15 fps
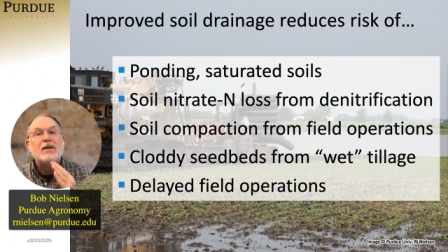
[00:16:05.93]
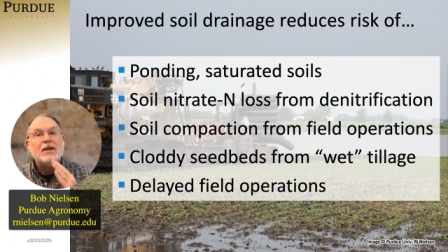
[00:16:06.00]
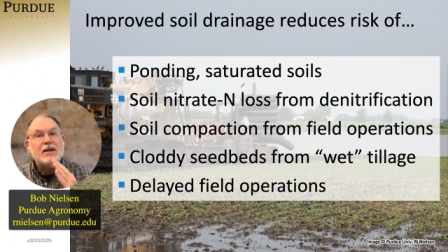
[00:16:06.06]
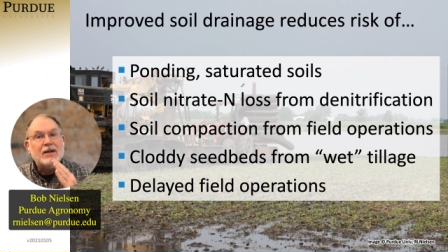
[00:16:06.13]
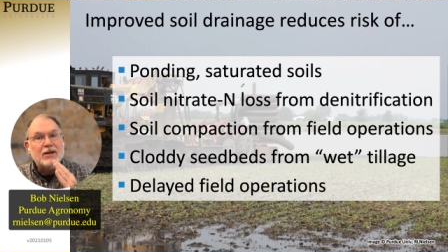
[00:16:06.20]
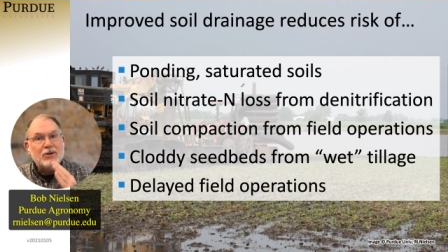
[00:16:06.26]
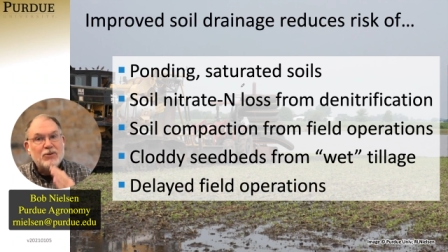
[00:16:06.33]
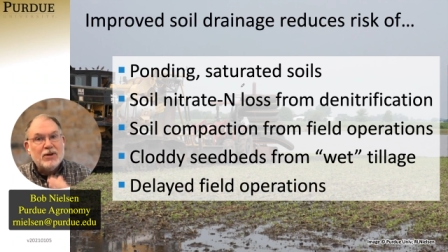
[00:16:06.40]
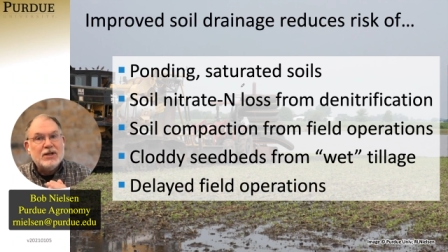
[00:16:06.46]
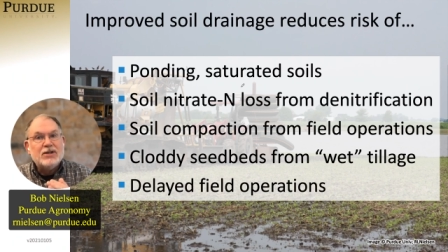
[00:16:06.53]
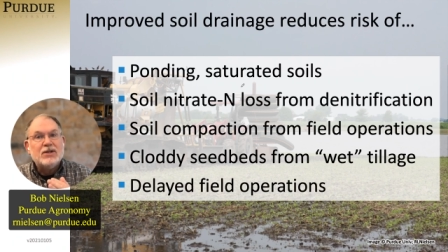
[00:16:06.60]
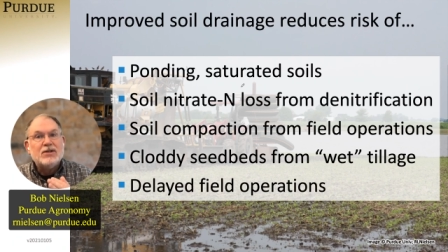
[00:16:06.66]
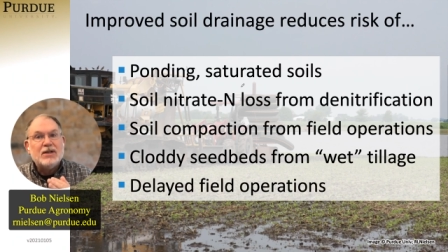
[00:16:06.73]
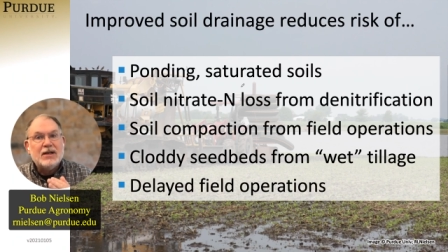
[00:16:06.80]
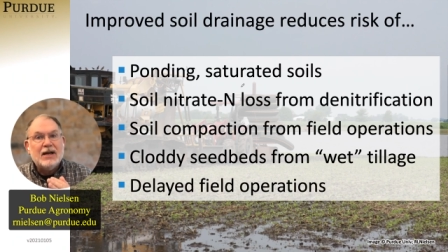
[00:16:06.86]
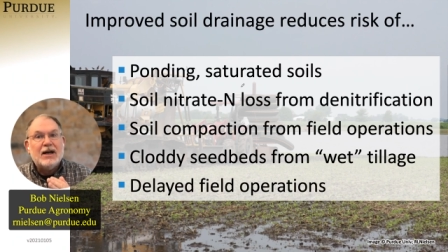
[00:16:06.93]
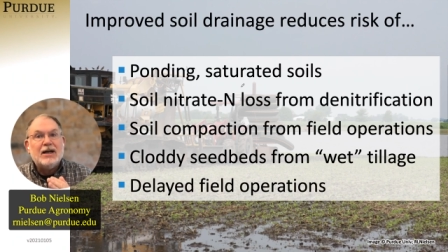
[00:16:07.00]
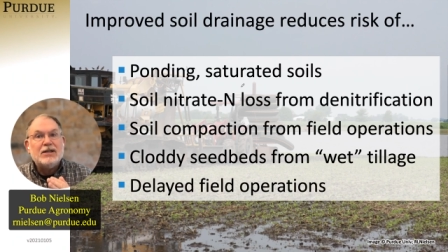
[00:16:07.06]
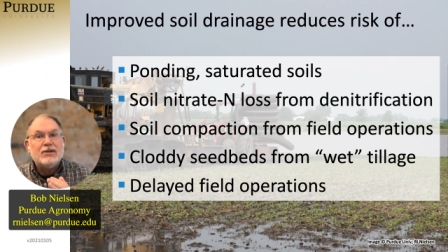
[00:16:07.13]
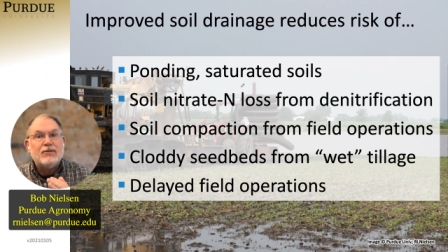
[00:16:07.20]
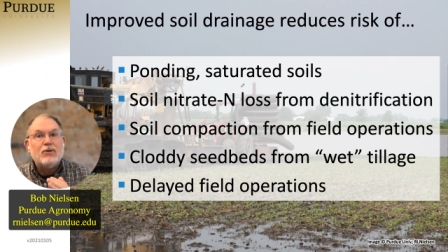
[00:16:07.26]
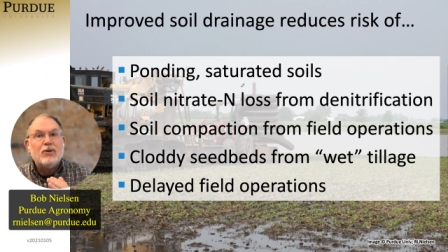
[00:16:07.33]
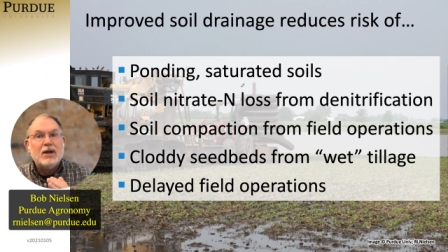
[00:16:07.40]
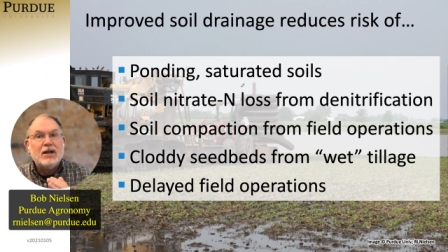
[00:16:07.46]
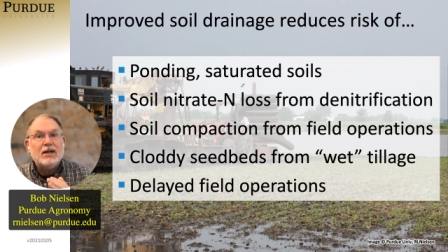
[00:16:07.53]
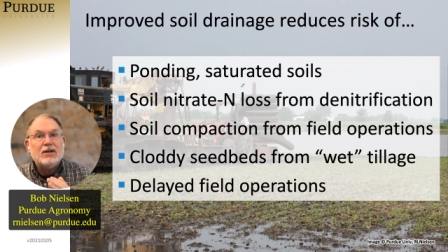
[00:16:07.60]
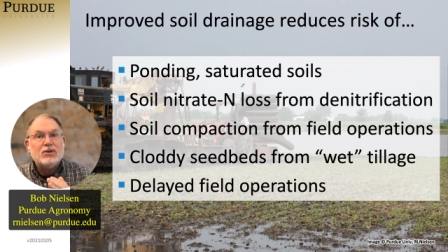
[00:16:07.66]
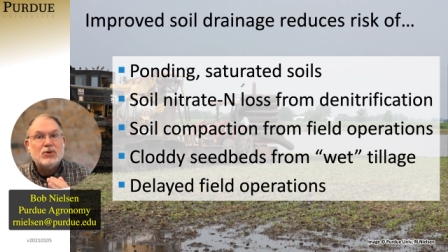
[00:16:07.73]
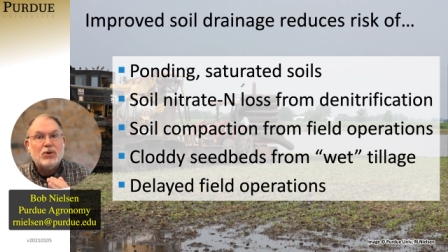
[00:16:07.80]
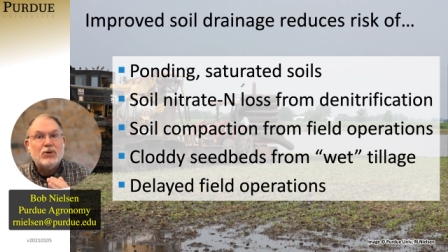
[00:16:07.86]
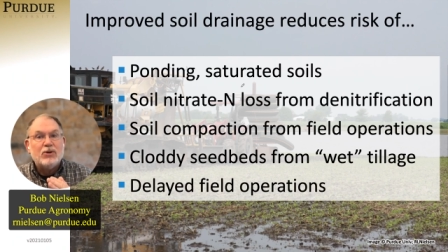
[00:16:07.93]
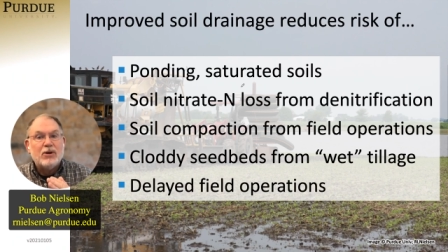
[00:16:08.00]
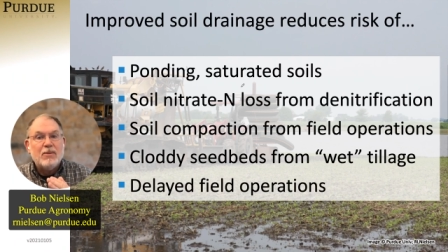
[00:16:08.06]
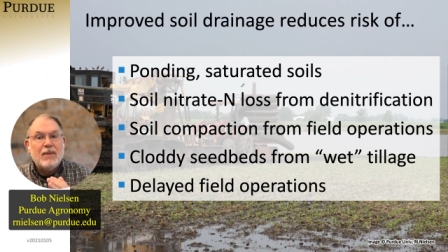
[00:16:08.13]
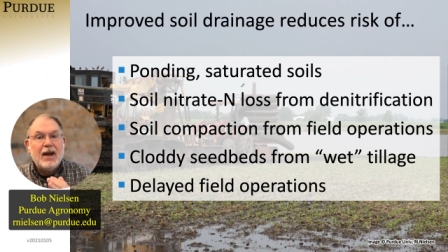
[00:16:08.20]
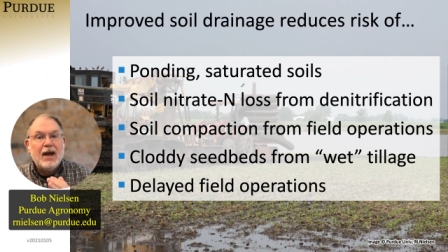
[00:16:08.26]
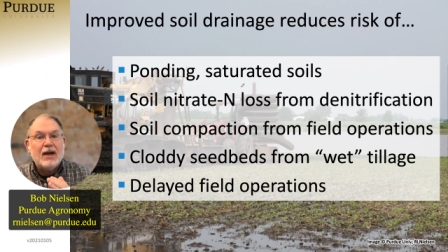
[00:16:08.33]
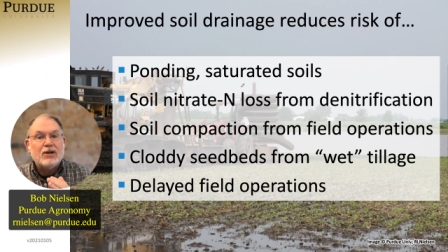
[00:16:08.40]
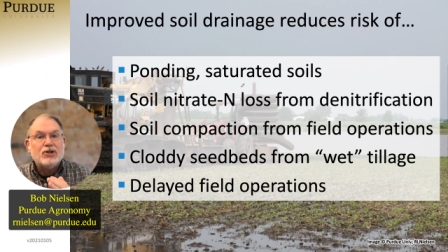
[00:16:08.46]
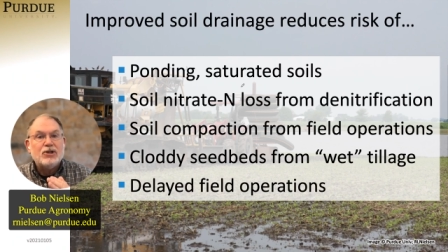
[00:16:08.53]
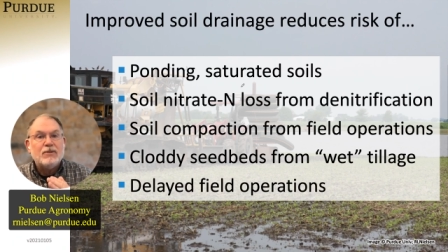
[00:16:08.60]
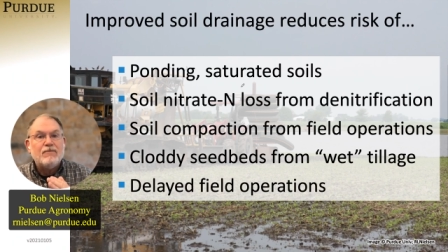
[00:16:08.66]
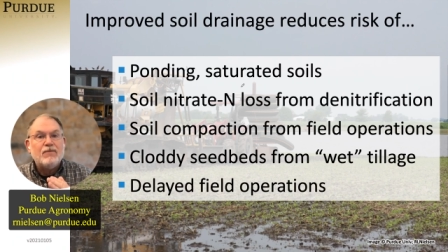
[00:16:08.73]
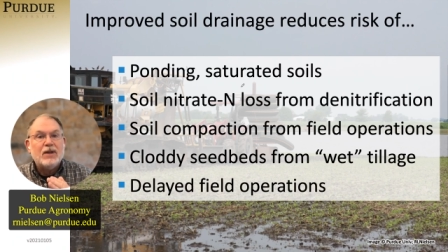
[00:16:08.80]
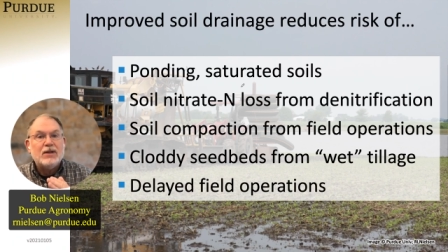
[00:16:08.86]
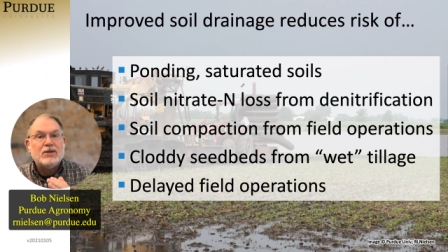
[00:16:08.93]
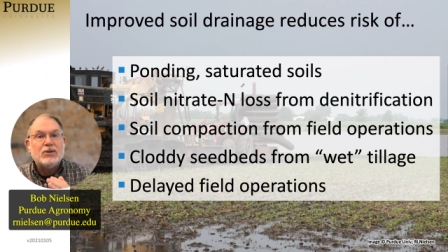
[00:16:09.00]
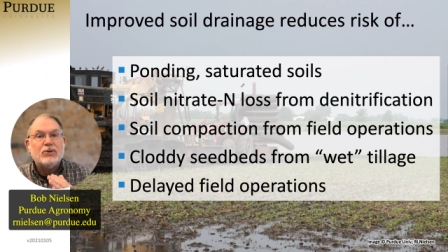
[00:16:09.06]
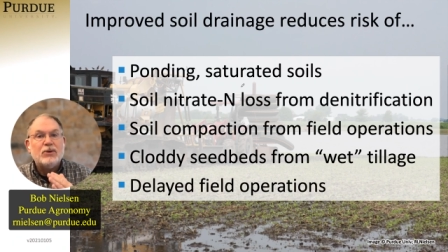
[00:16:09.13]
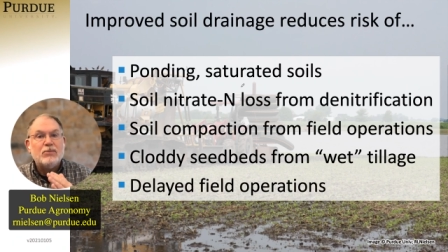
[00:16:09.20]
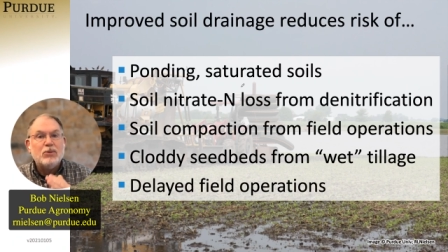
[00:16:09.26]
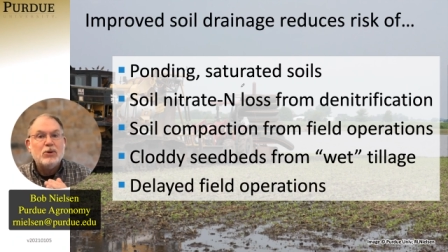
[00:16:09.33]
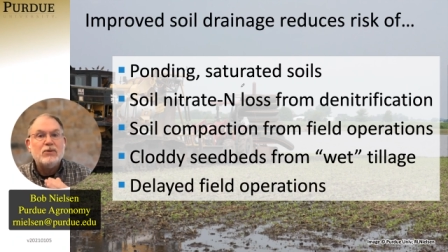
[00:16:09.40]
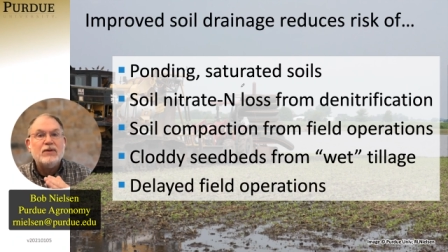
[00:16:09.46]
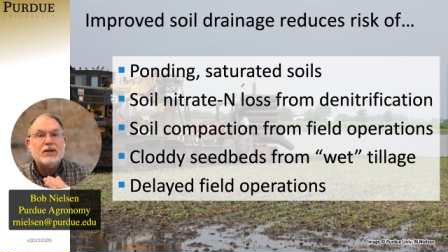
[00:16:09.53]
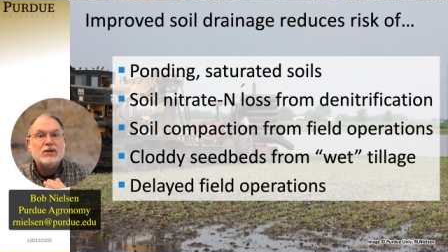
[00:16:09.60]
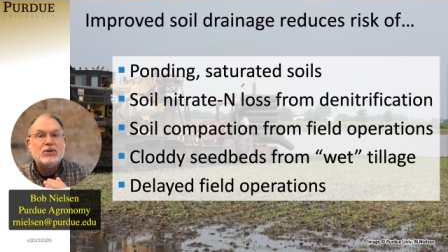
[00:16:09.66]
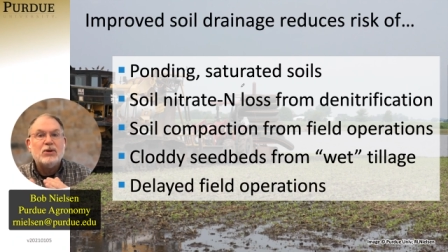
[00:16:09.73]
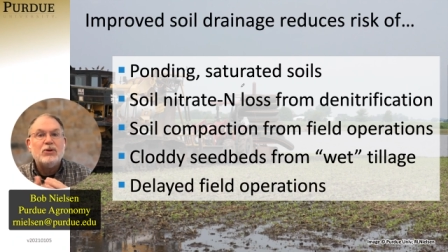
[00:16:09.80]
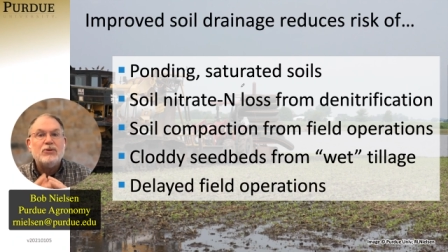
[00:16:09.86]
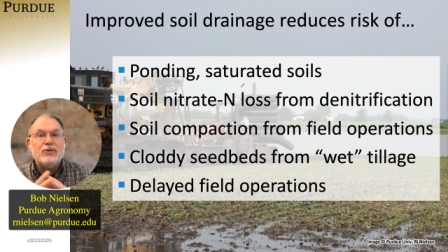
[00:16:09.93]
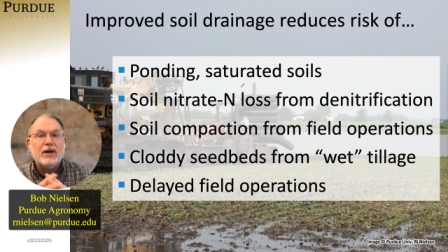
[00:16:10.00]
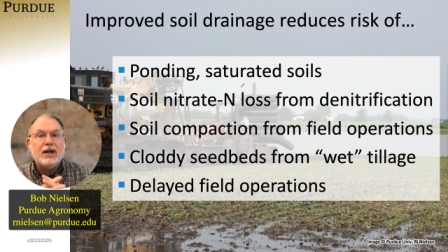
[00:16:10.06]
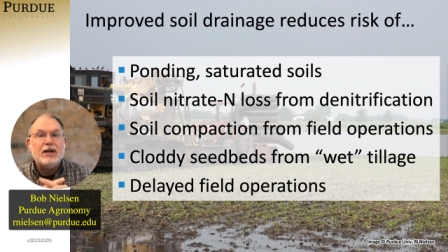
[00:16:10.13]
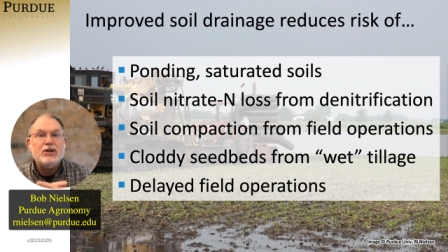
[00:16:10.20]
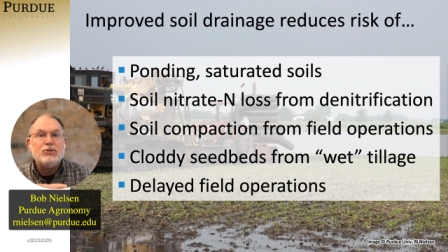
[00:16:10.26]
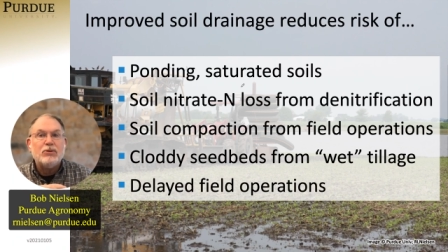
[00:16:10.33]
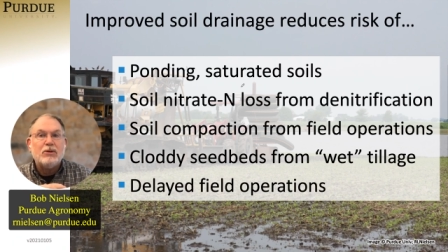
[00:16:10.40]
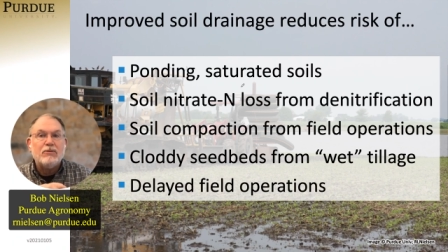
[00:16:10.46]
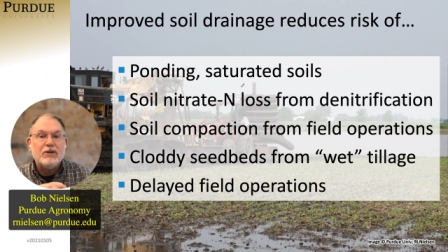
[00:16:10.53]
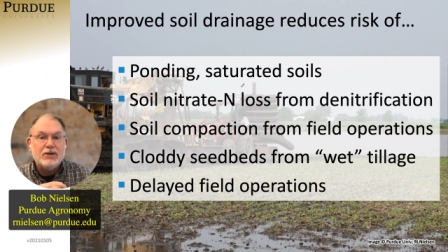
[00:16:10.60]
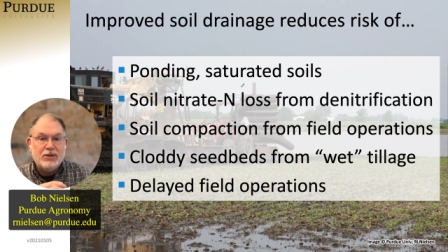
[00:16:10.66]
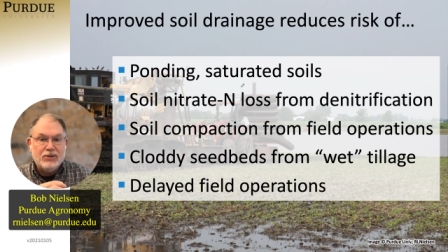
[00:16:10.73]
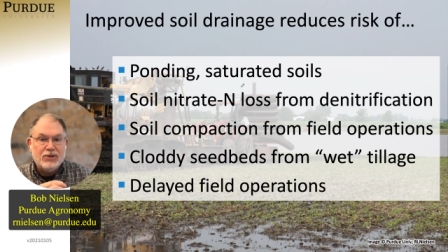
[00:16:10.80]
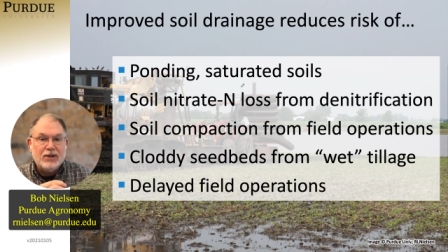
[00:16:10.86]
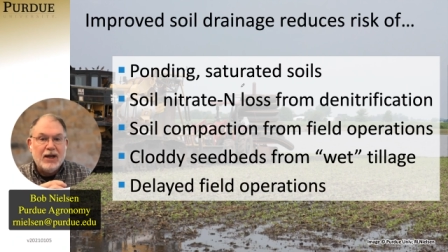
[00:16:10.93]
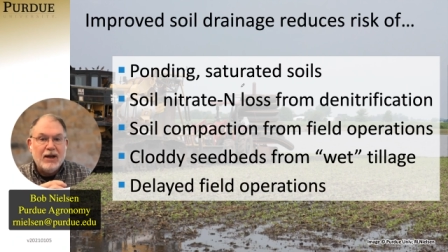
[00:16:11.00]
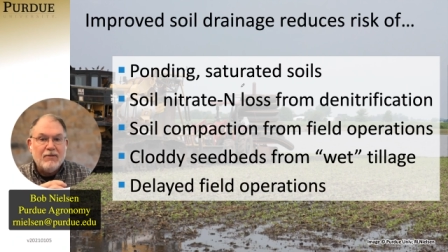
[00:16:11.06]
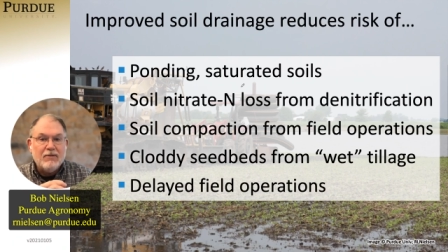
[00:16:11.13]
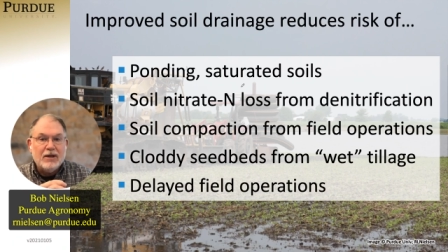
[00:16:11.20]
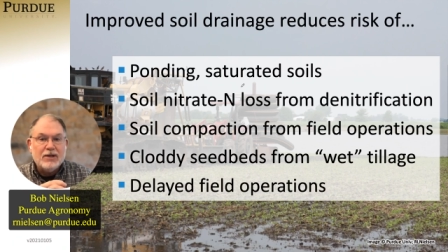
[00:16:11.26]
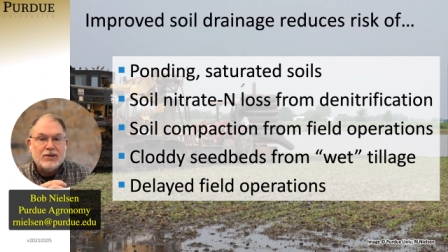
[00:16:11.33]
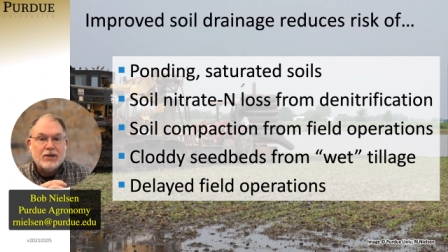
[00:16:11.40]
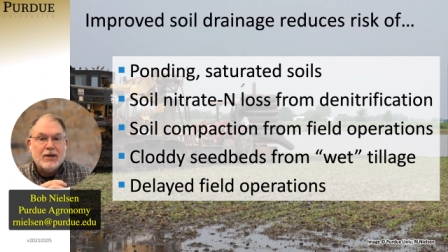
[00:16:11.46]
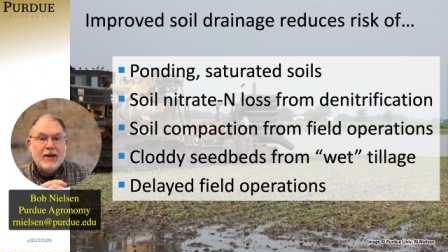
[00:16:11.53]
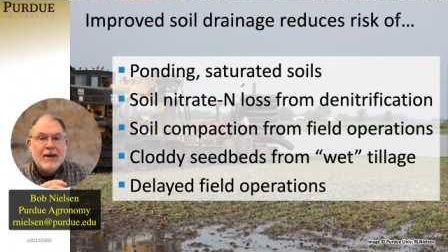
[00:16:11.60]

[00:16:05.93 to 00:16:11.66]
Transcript: It increases the odds of creating soil compaction. And so improving soil drainage will reduce that risk.